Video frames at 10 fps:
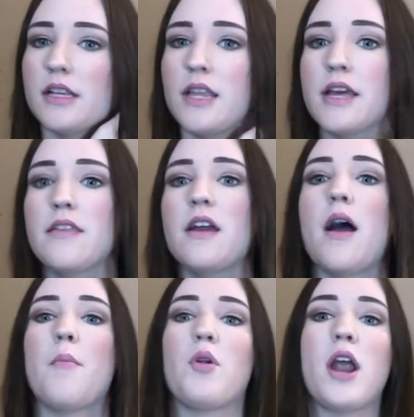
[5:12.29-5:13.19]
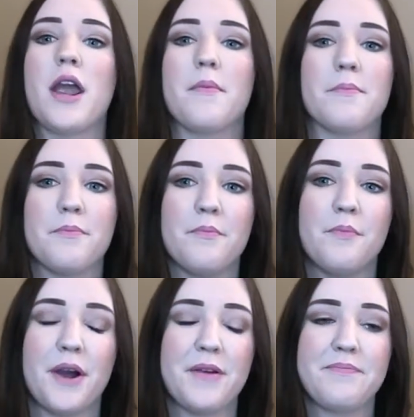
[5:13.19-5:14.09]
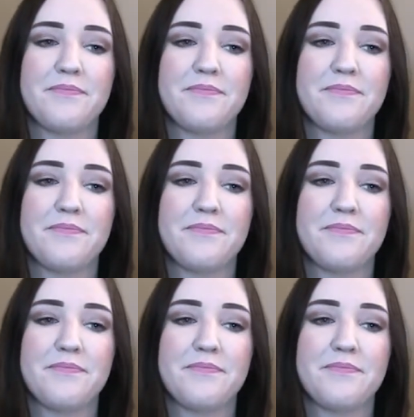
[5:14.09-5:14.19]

I like the ombre, but